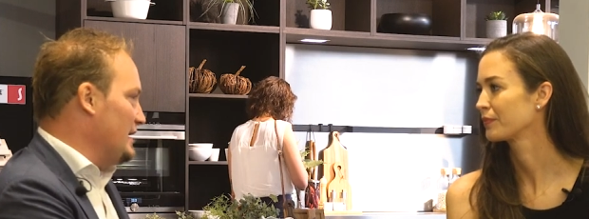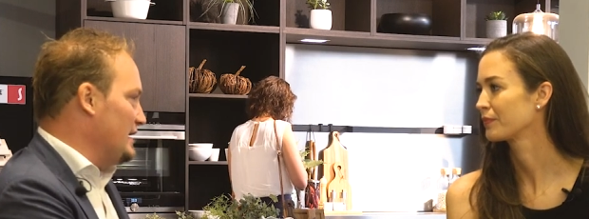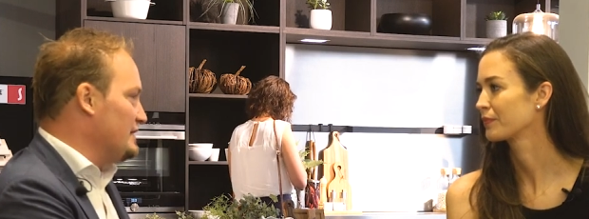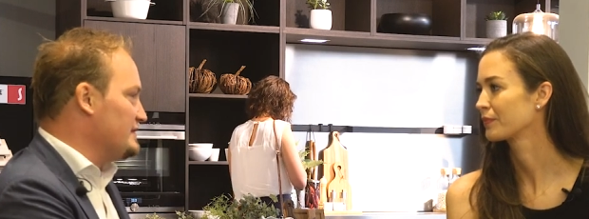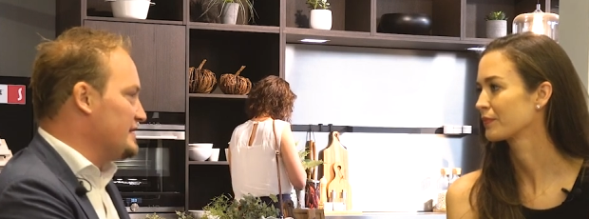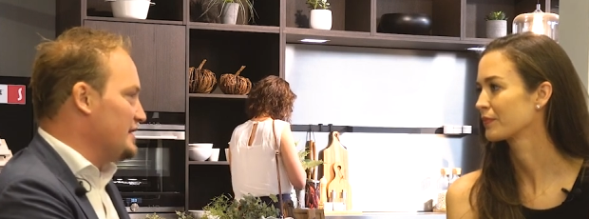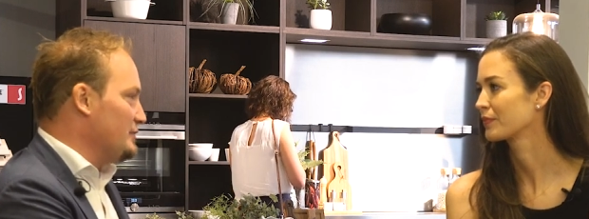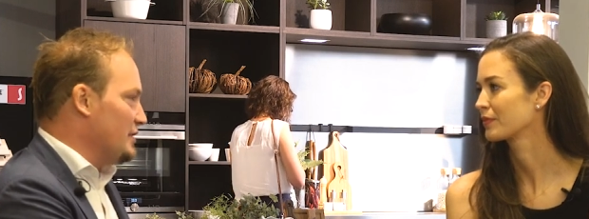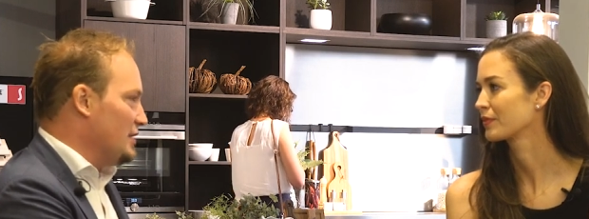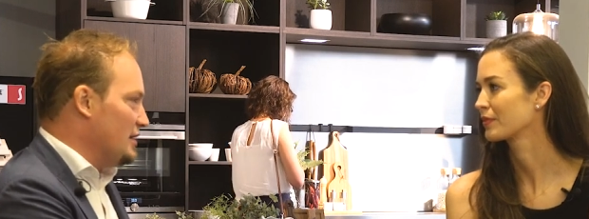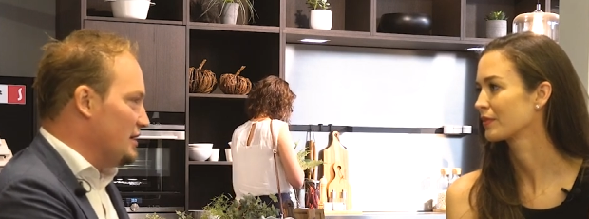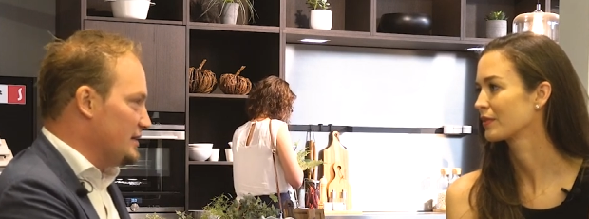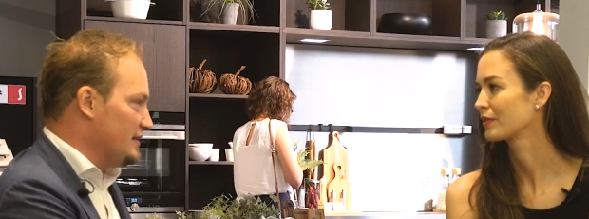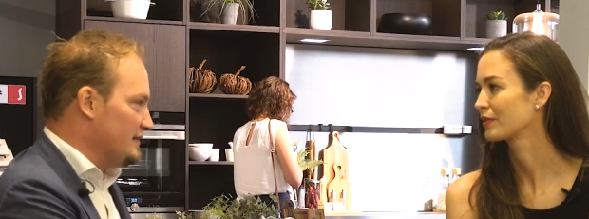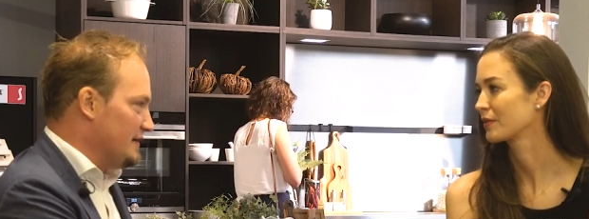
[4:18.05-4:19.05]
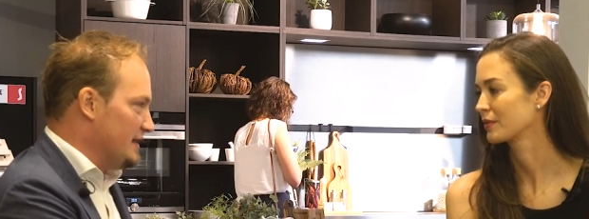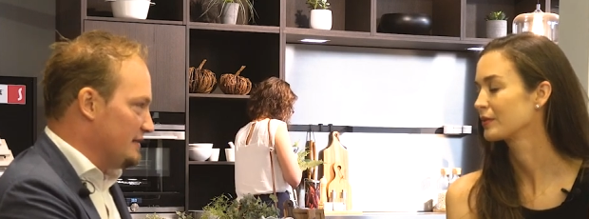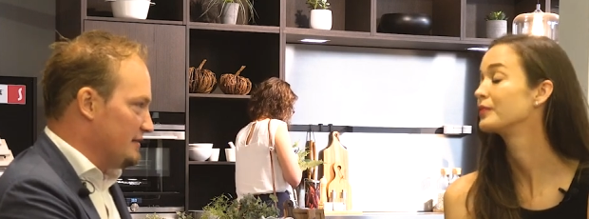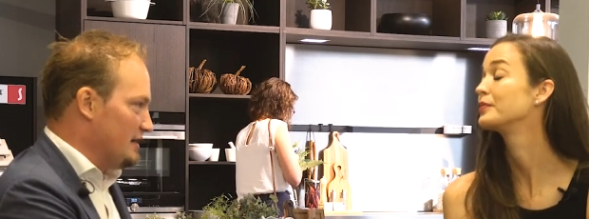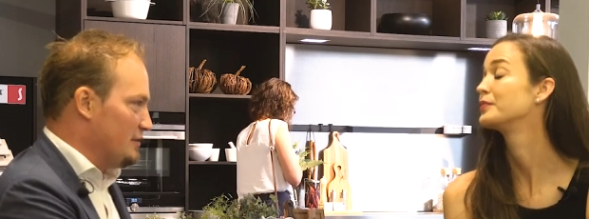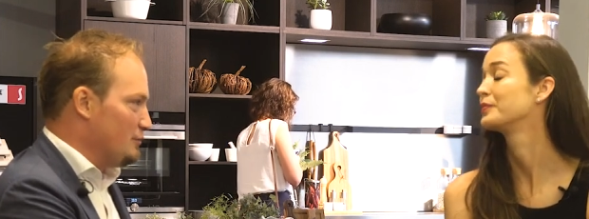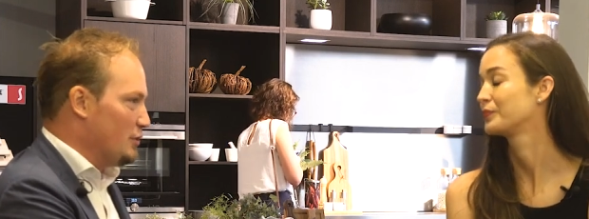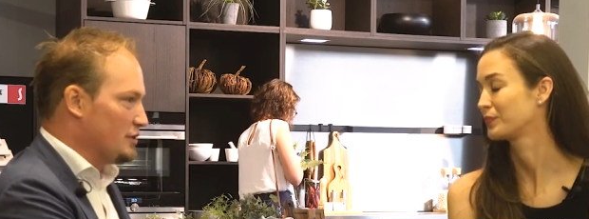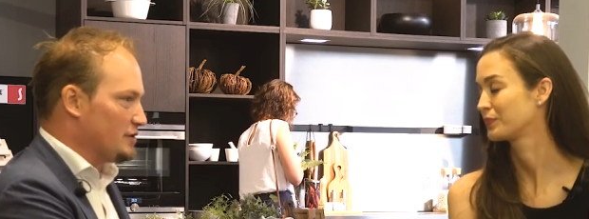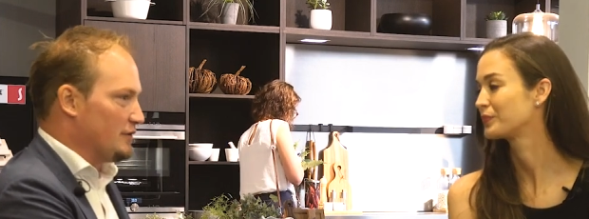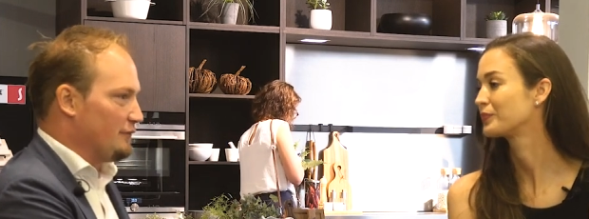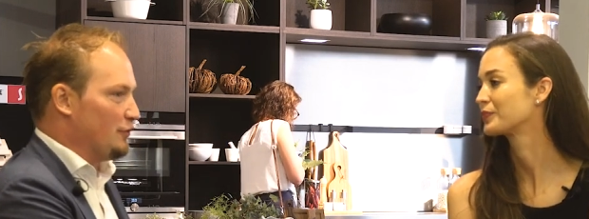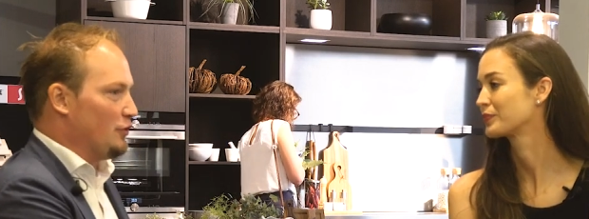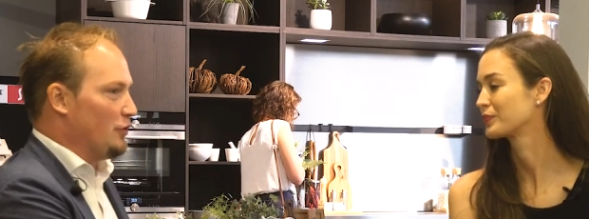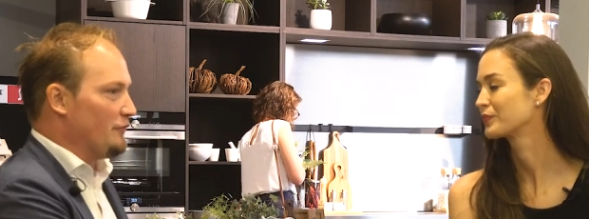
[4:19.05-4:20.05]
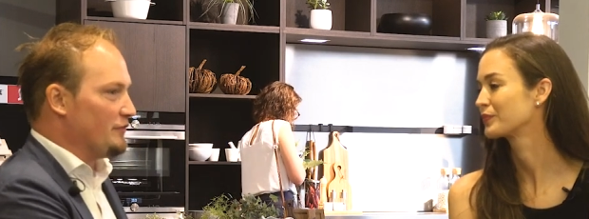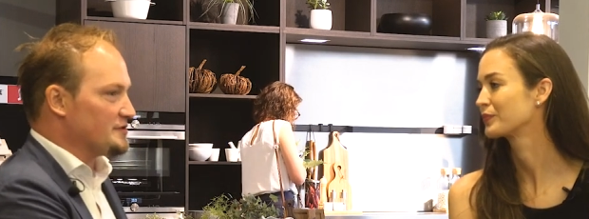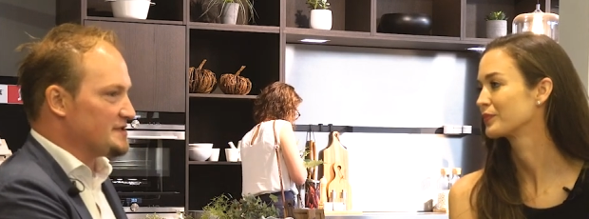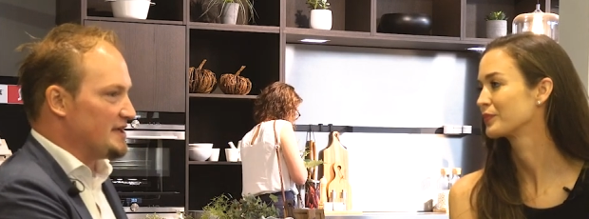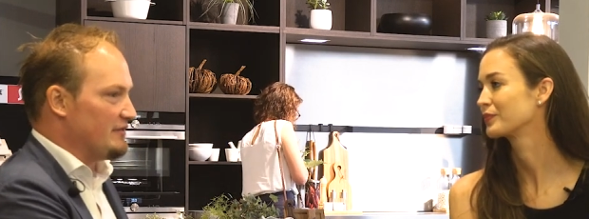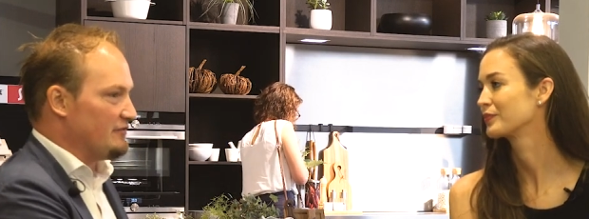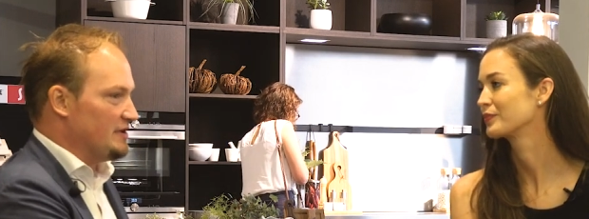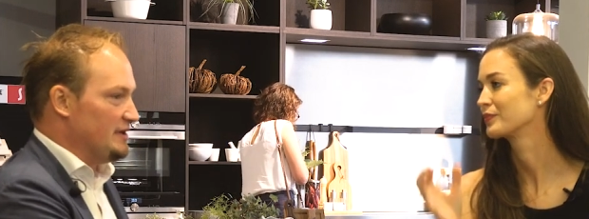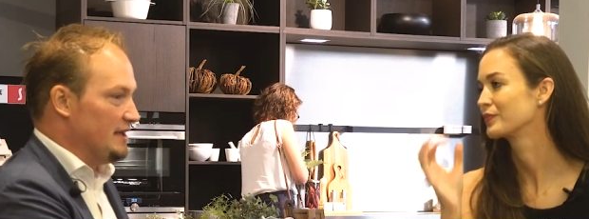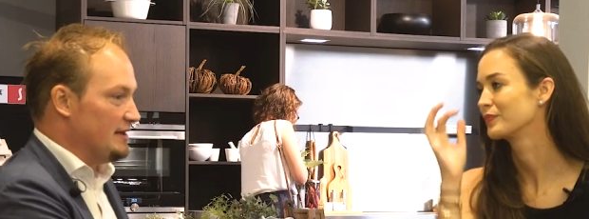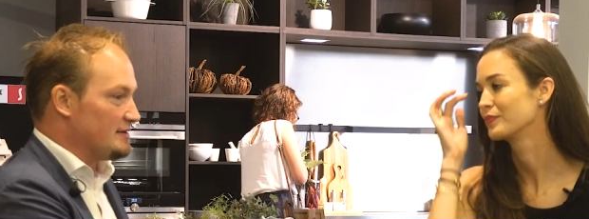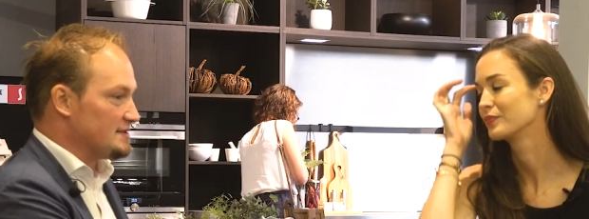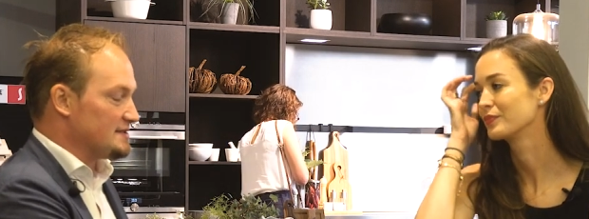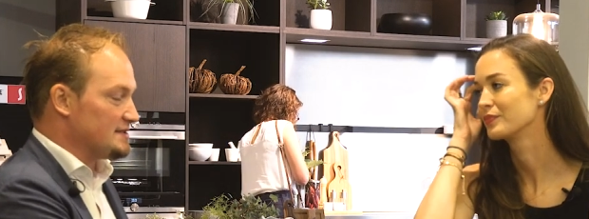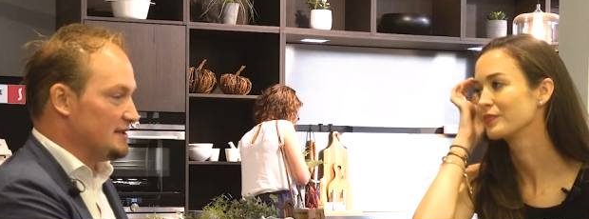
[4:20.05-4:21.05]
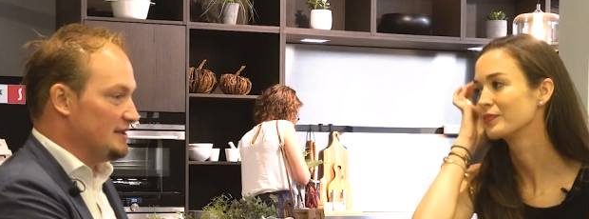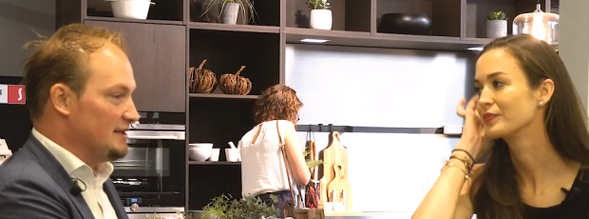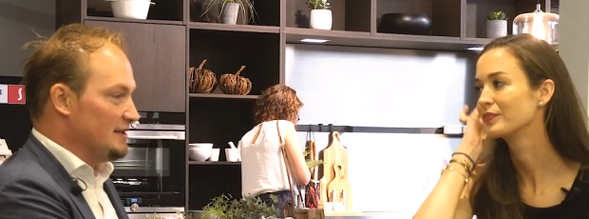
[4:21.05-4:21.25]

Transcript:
Speaker 1: by interior architect. I worked there for over seven years.